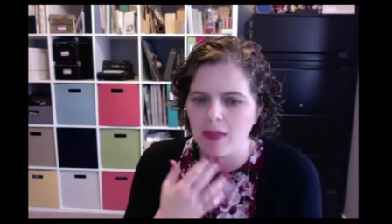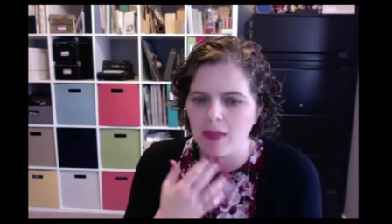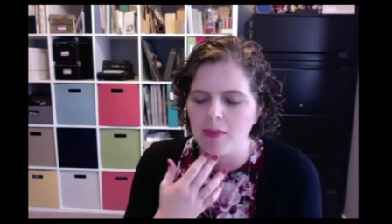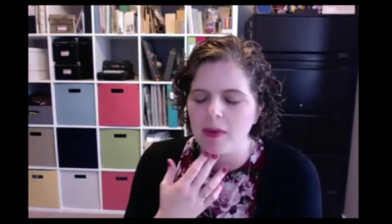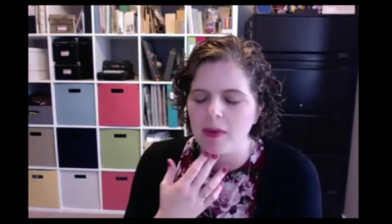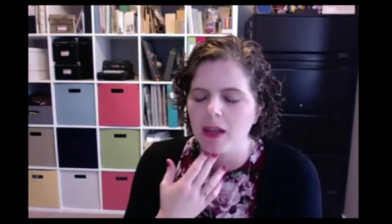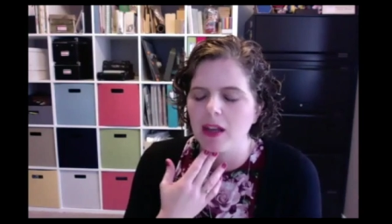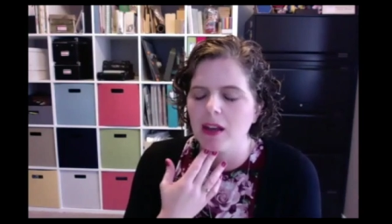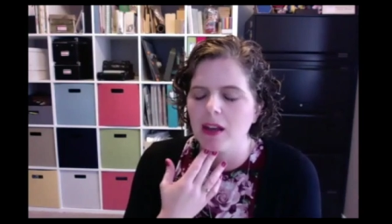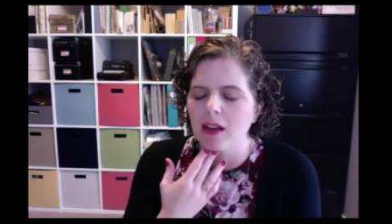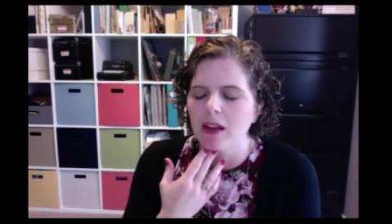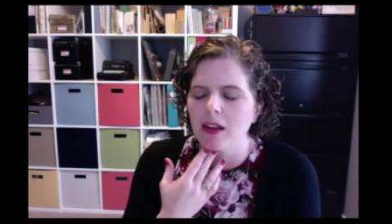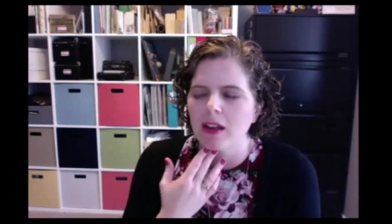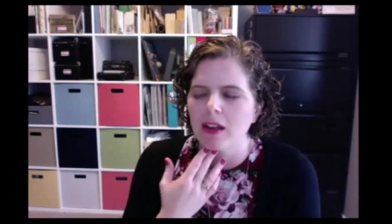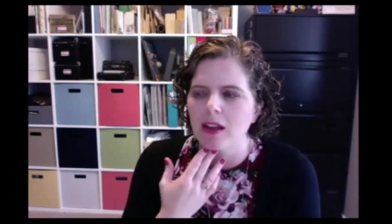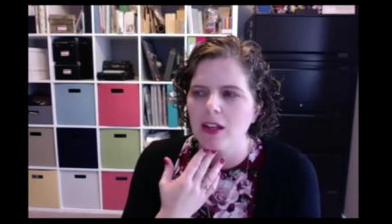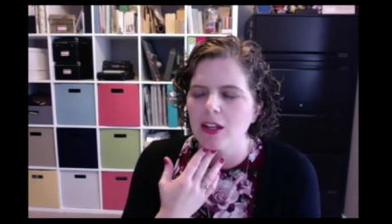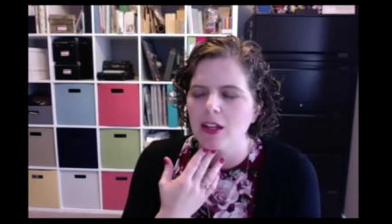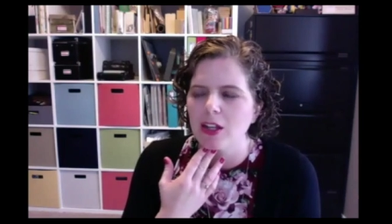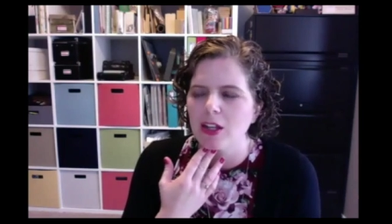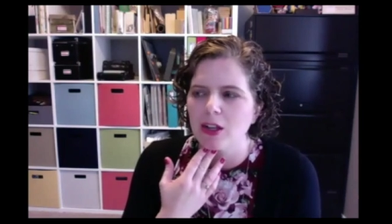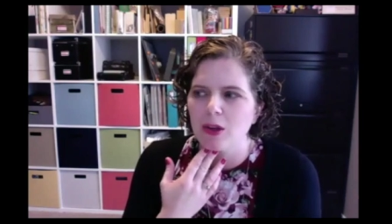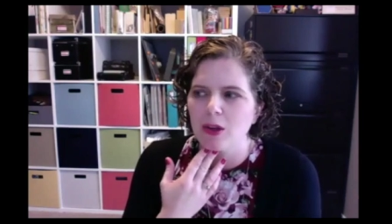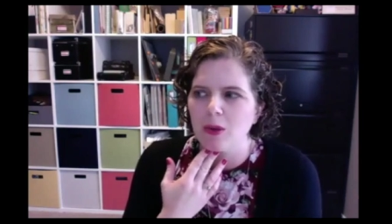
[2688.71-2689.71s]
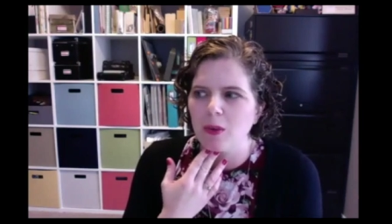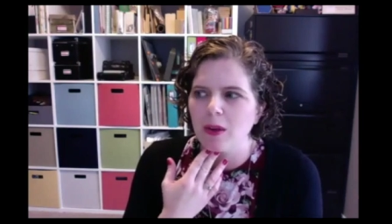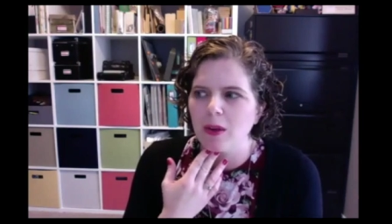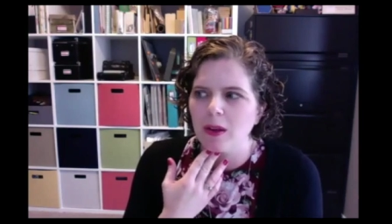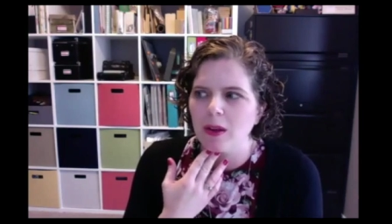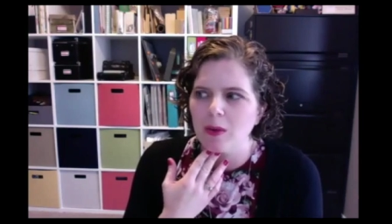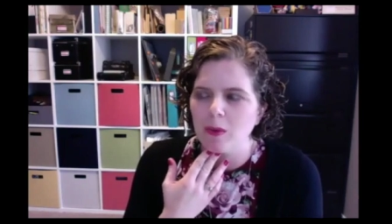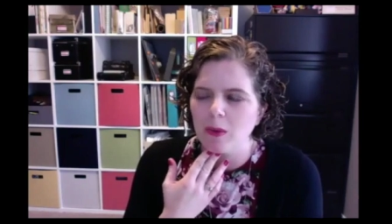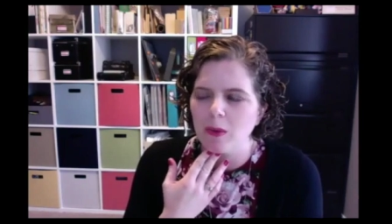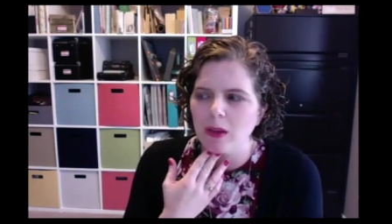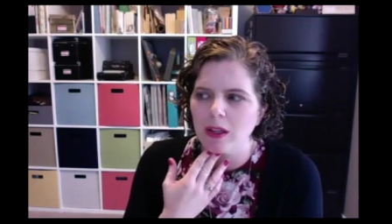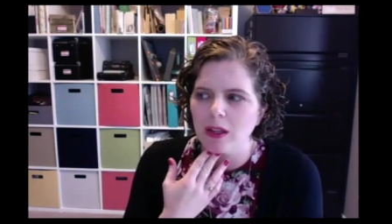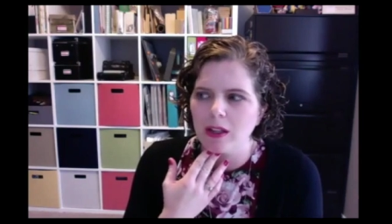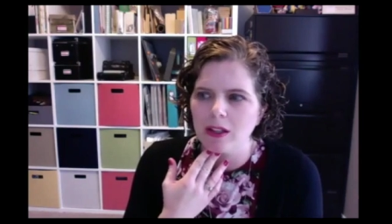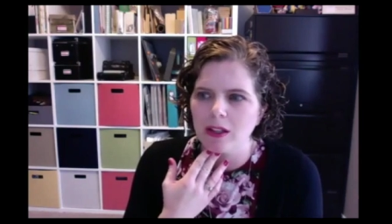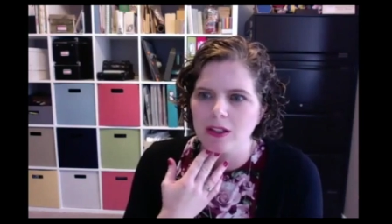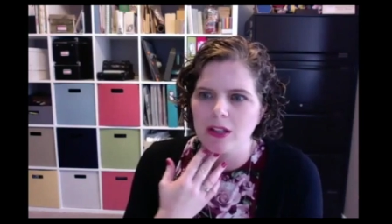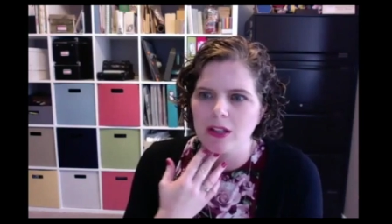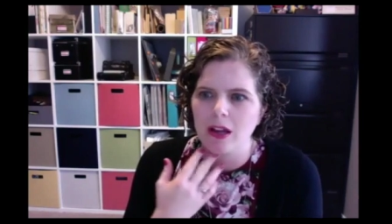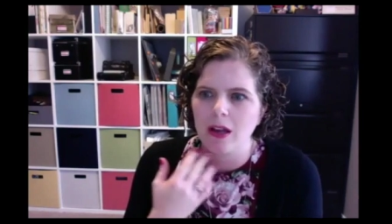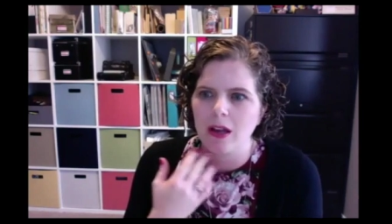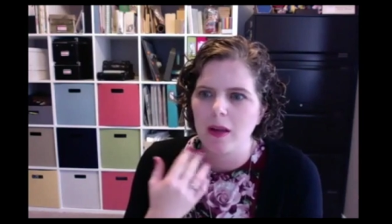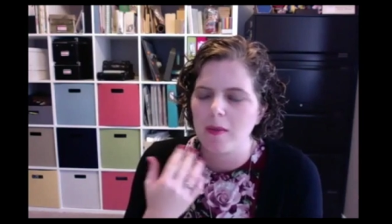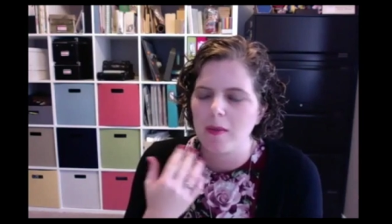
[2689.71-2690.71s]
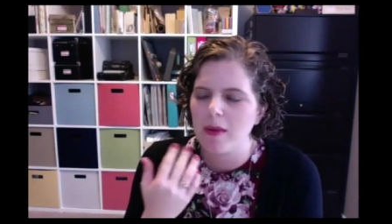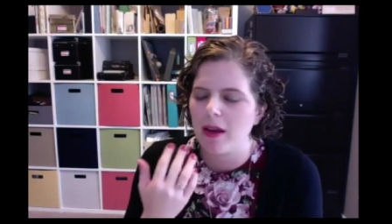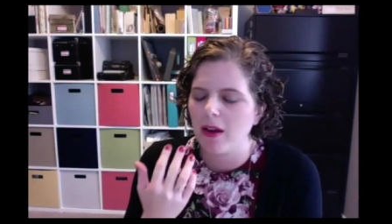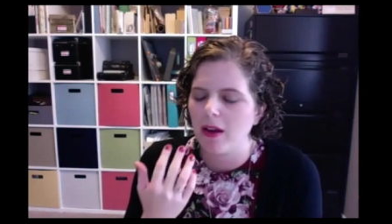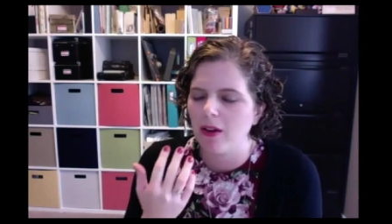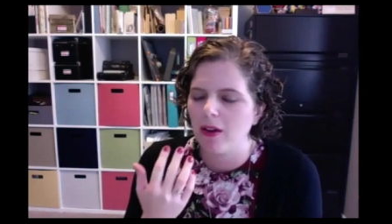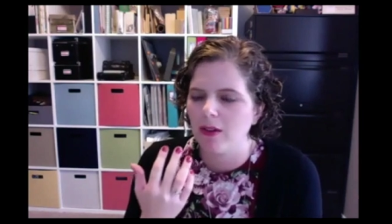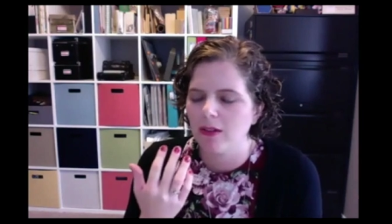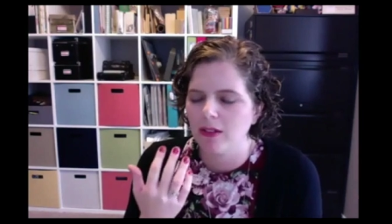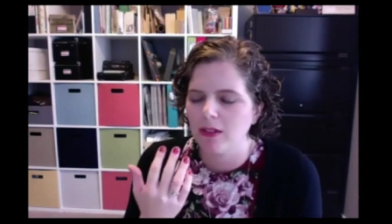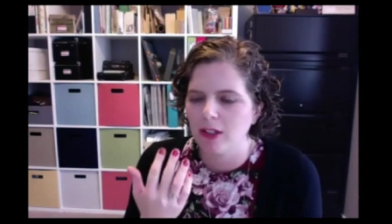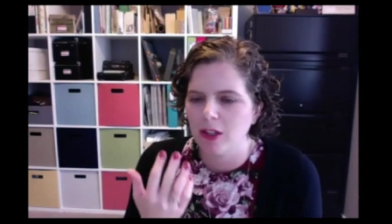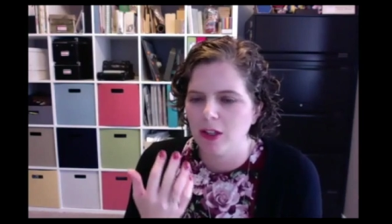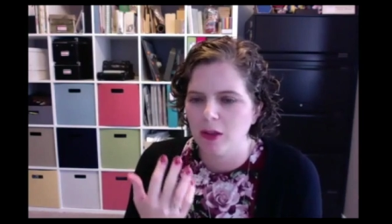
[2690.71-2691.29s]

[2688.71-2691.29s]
But, we could talk about,